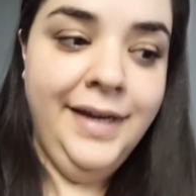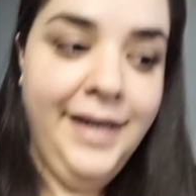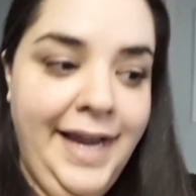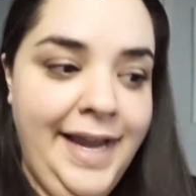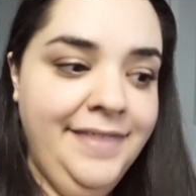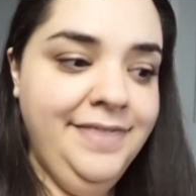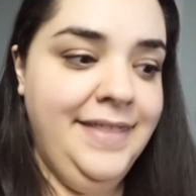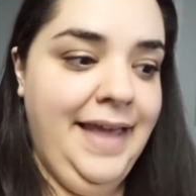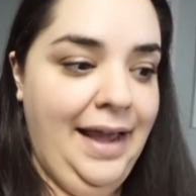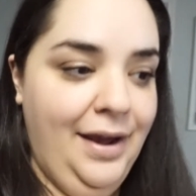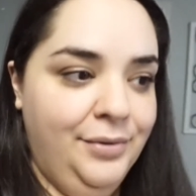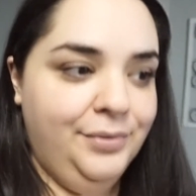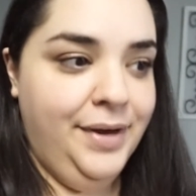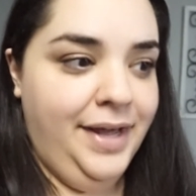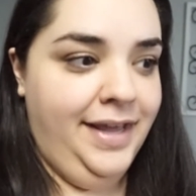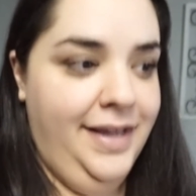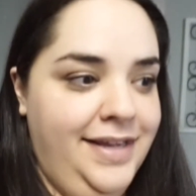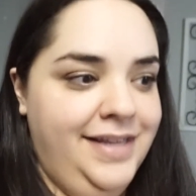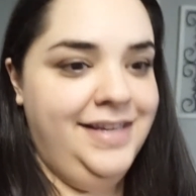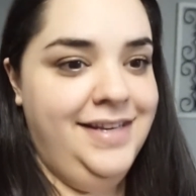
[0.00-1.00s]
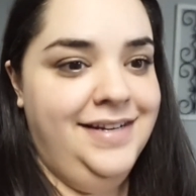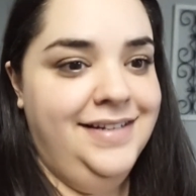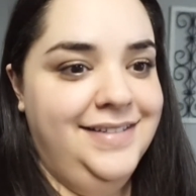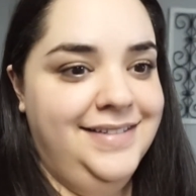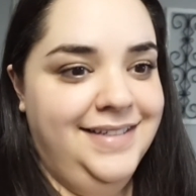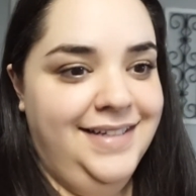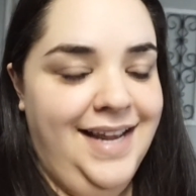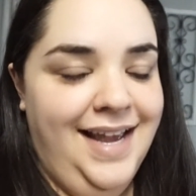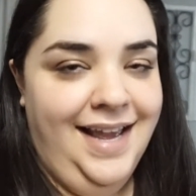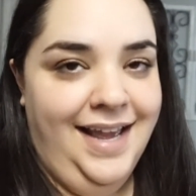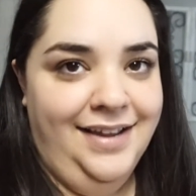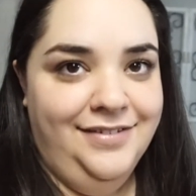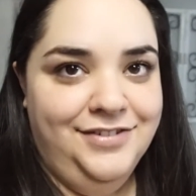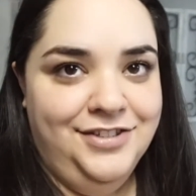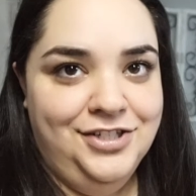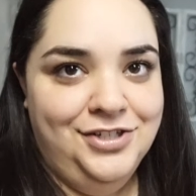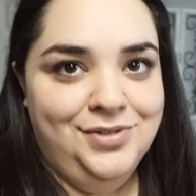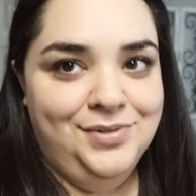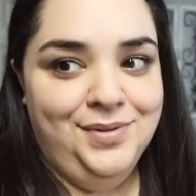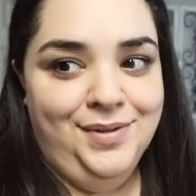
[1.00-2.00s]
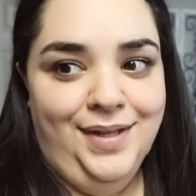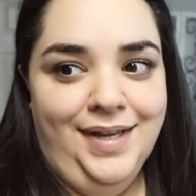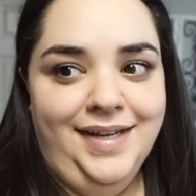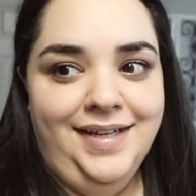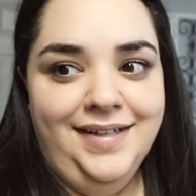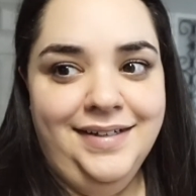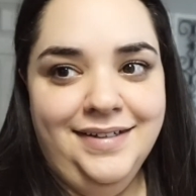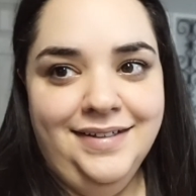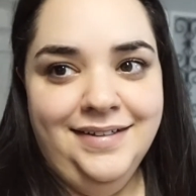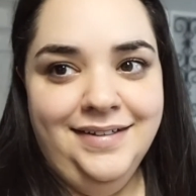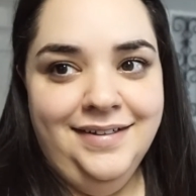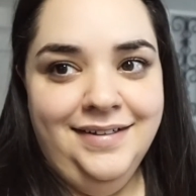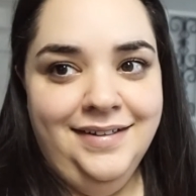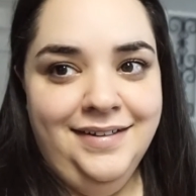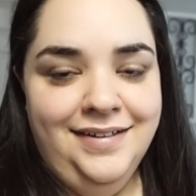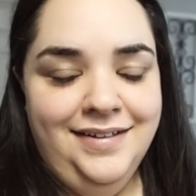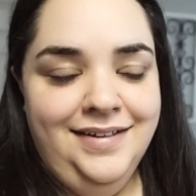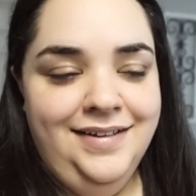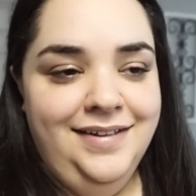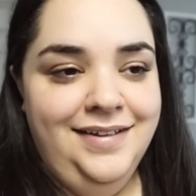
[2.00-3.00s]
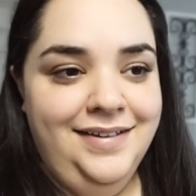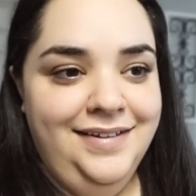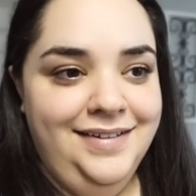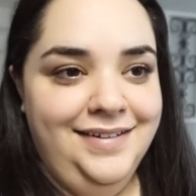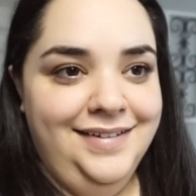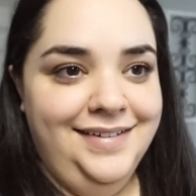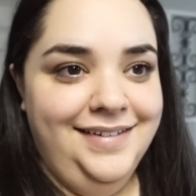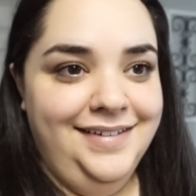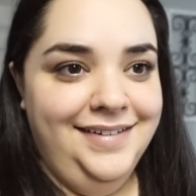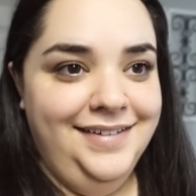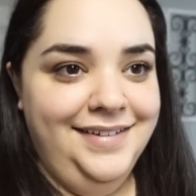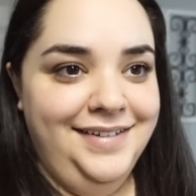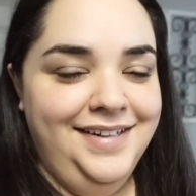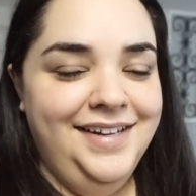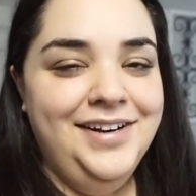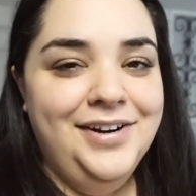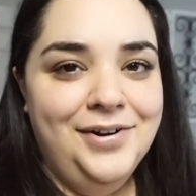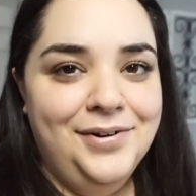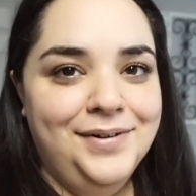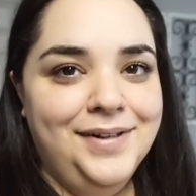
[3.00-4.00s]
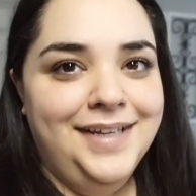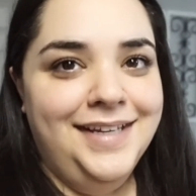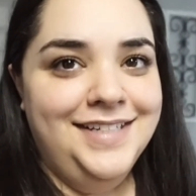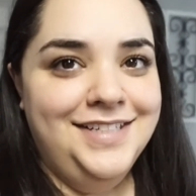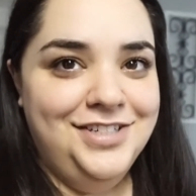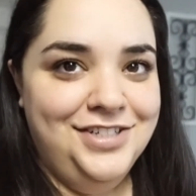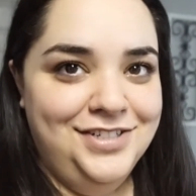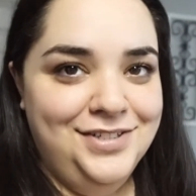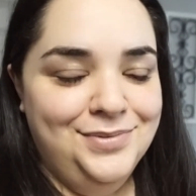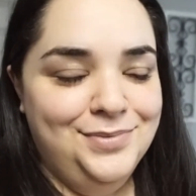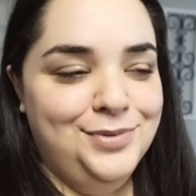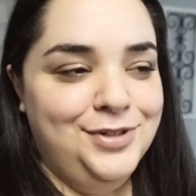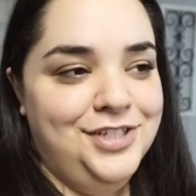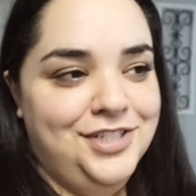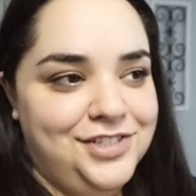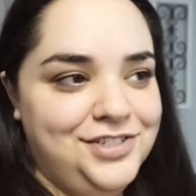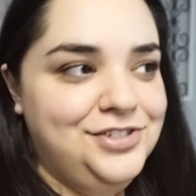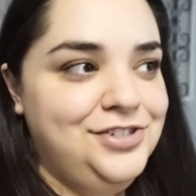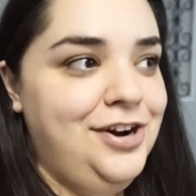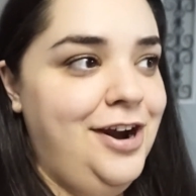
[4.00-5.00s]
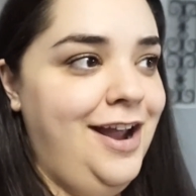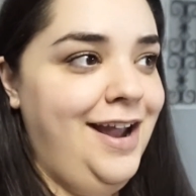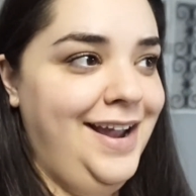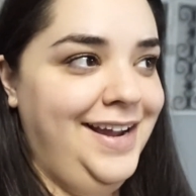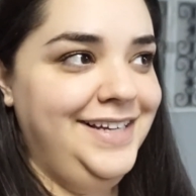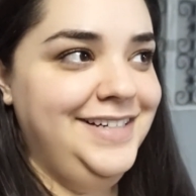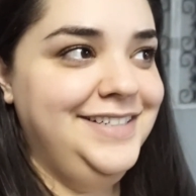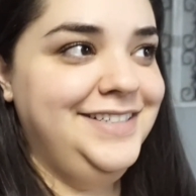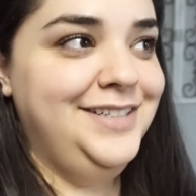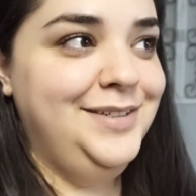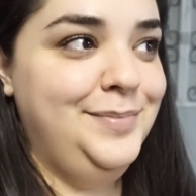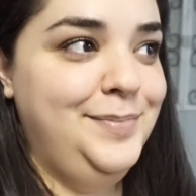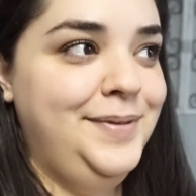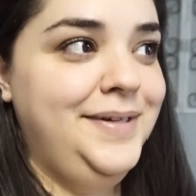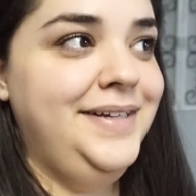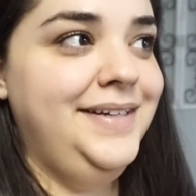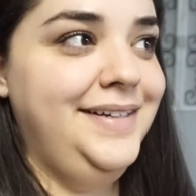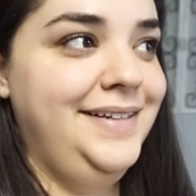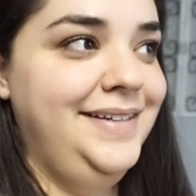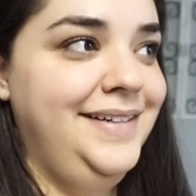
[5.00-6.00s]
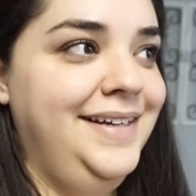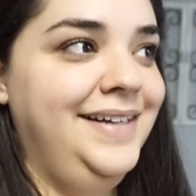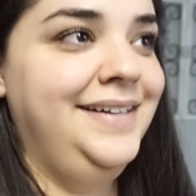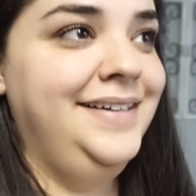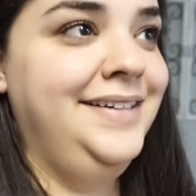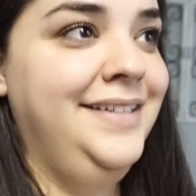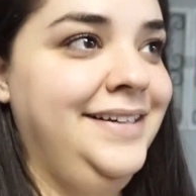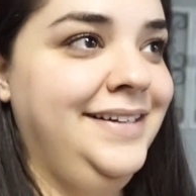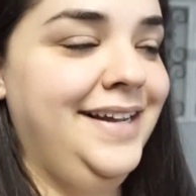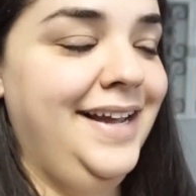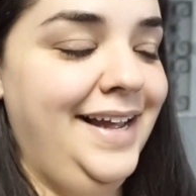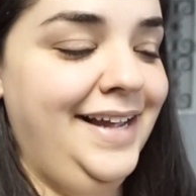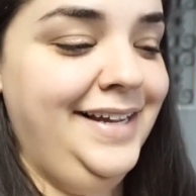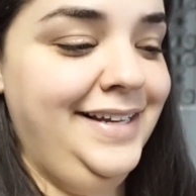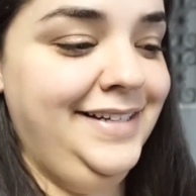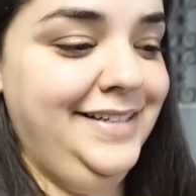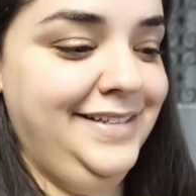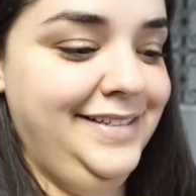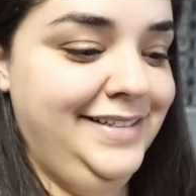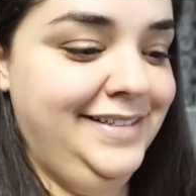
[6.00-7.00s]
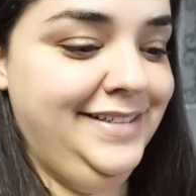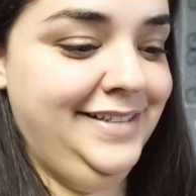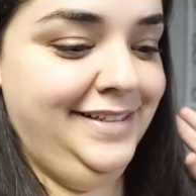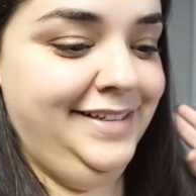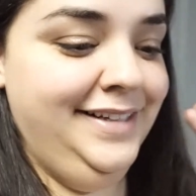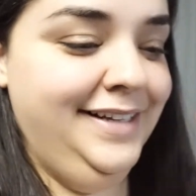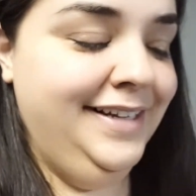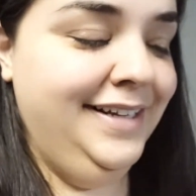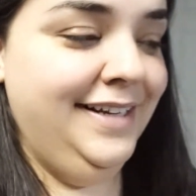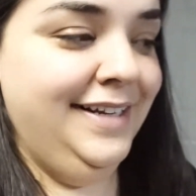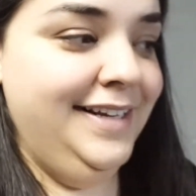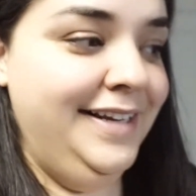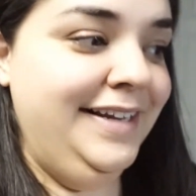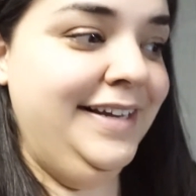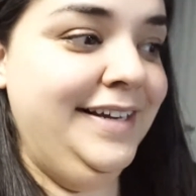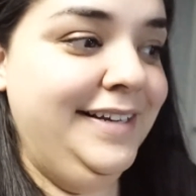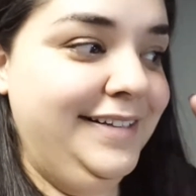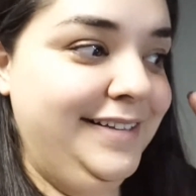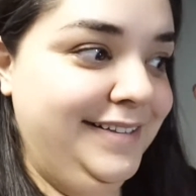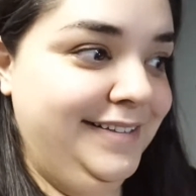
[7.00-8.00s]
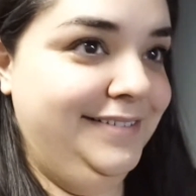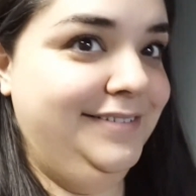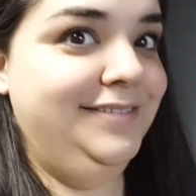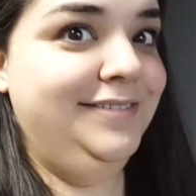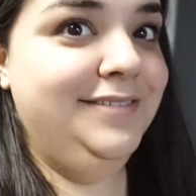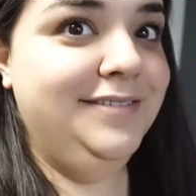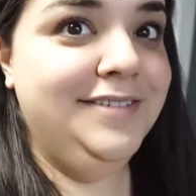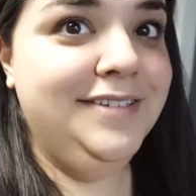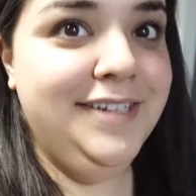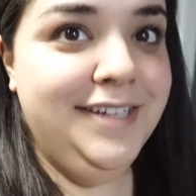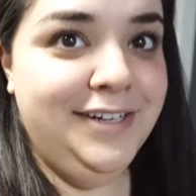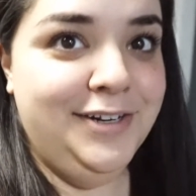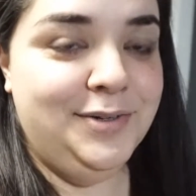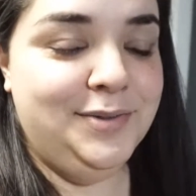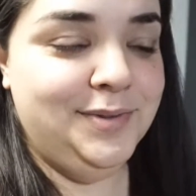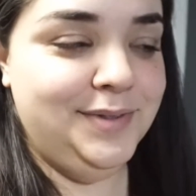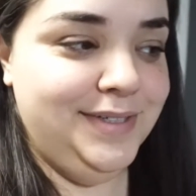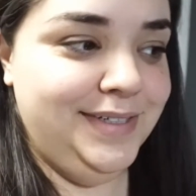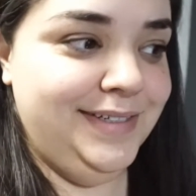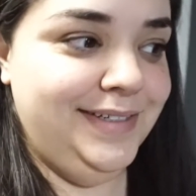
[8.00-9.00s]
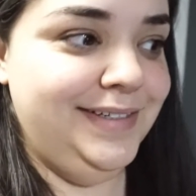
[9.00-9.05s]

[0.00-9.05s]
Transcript: and that way he doesn't have to like, you know, like it's just, we're just trying to be as, you know,